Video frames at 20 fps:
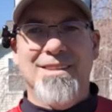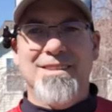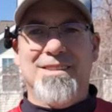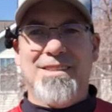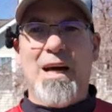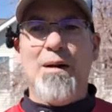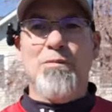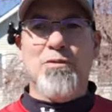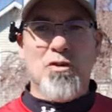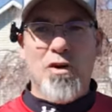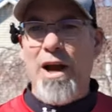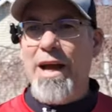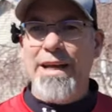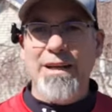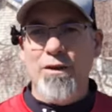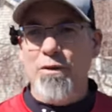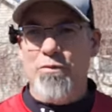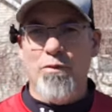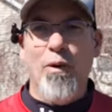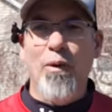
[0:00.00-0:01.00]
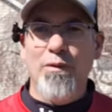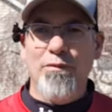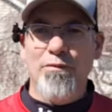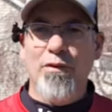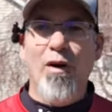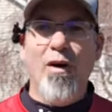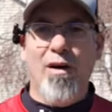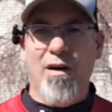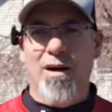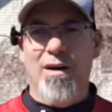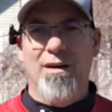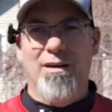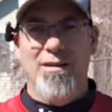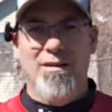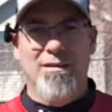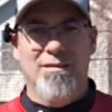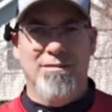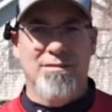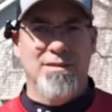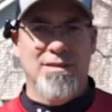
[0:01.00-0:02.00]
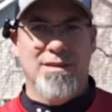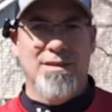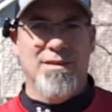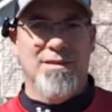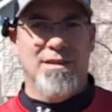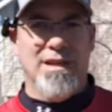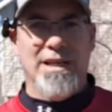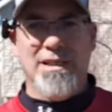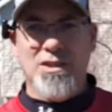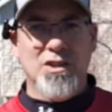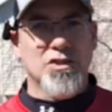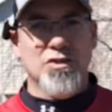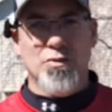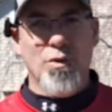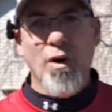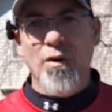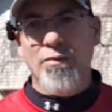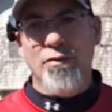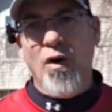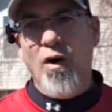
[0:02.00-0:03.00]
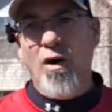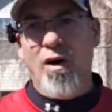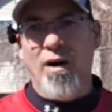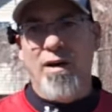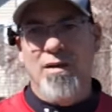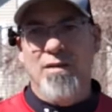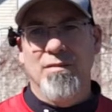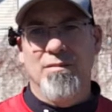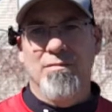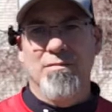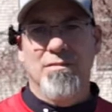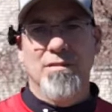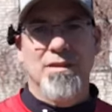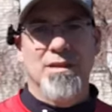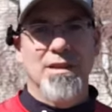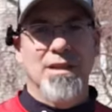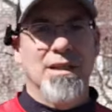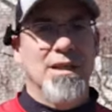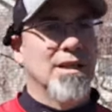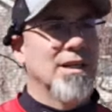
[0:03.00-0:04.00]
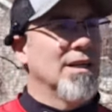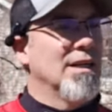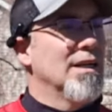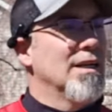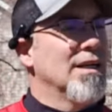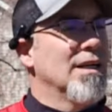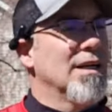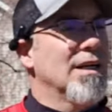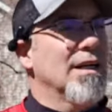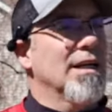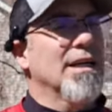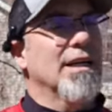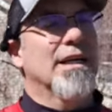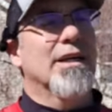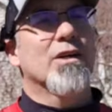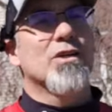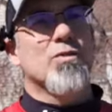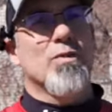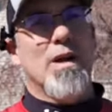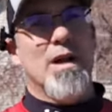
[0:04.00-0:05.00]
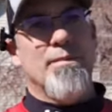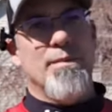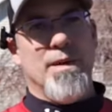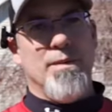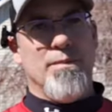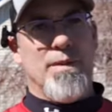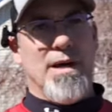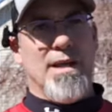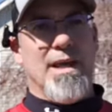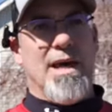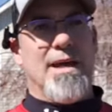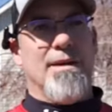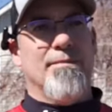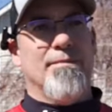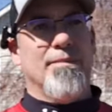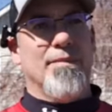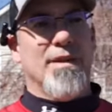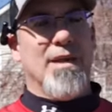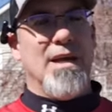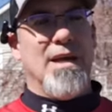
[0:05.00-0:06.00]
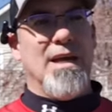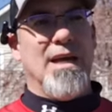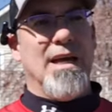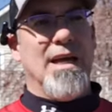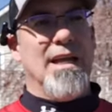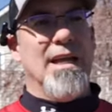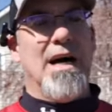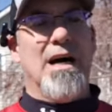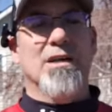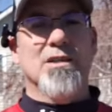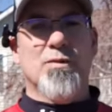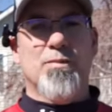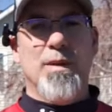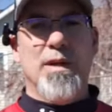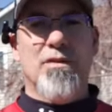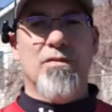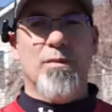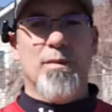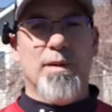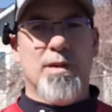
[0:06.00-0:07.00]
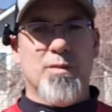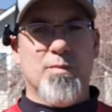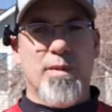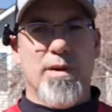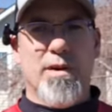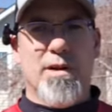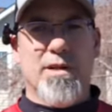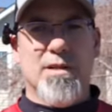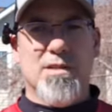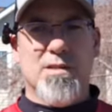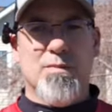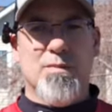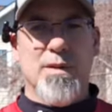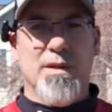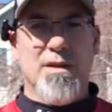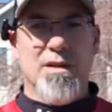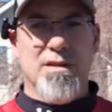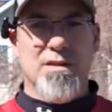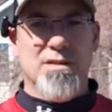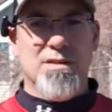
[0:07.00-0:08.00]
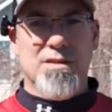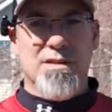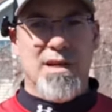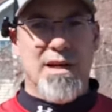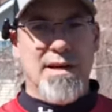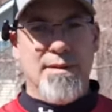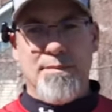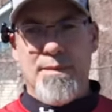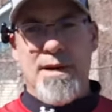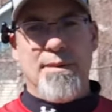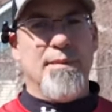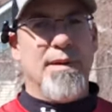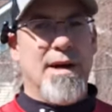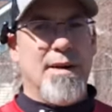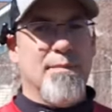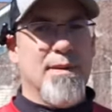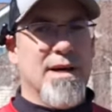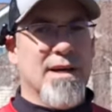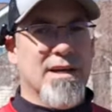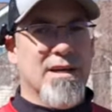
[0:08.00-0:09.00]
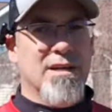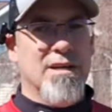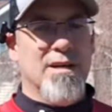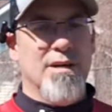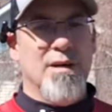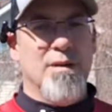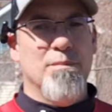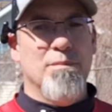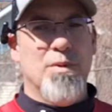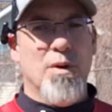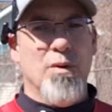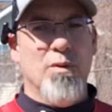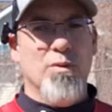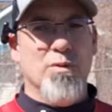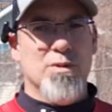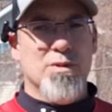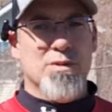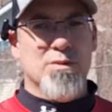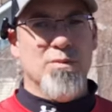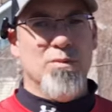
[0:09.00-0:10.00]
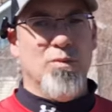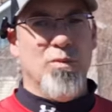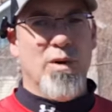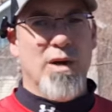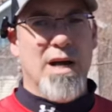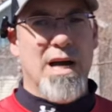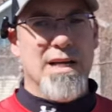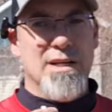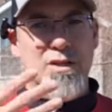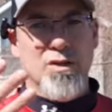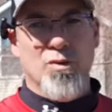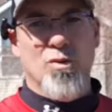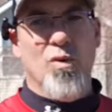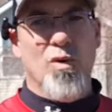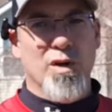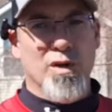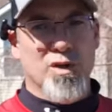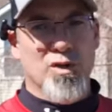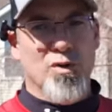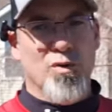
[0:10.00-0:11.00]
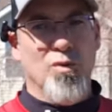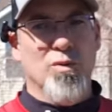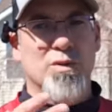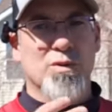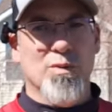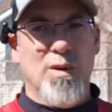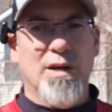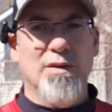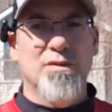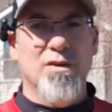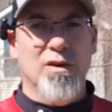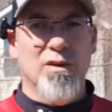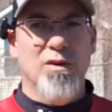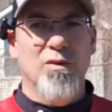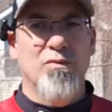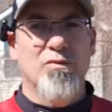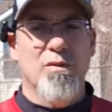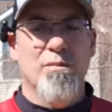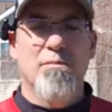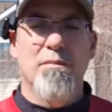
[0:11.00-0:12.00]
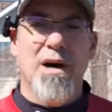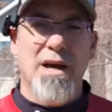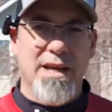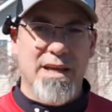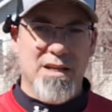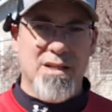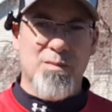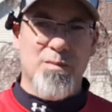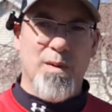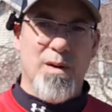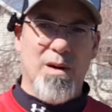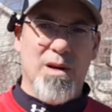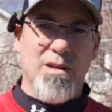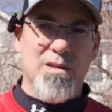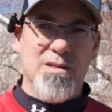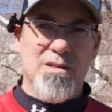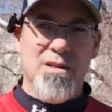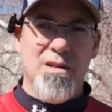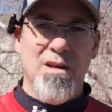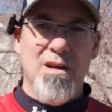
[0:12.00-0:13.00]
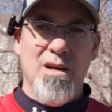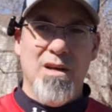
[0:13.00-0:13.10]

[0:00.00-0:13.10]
Stop trying to throw it far, and just throw it far. Here's what I mean by that, and I'll speak from experience because I, I'm, I'm not going to impose what I do on you, so I'll tell you from my experience.